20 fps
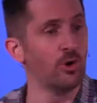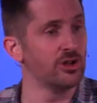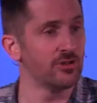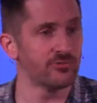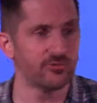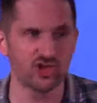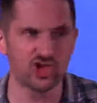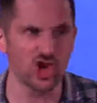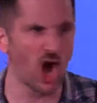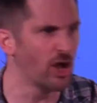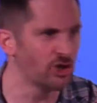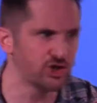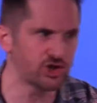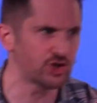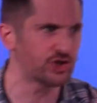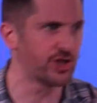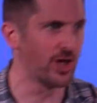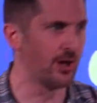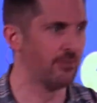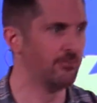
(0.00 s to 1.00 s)
would have
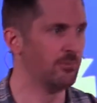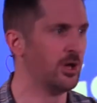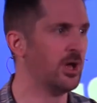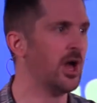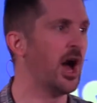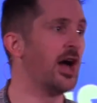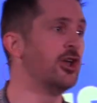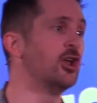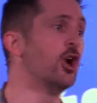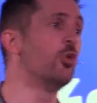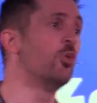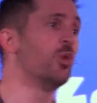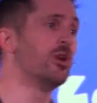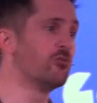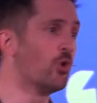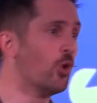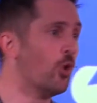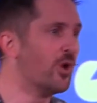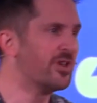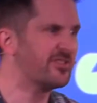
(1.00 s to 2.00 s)
judged them. I know
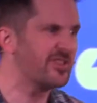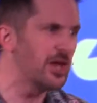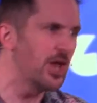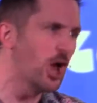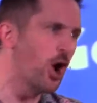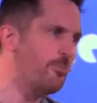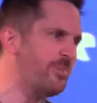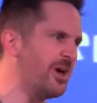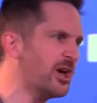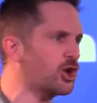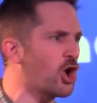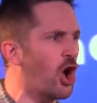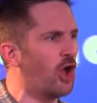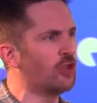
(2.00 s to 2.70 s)
we're always a little bit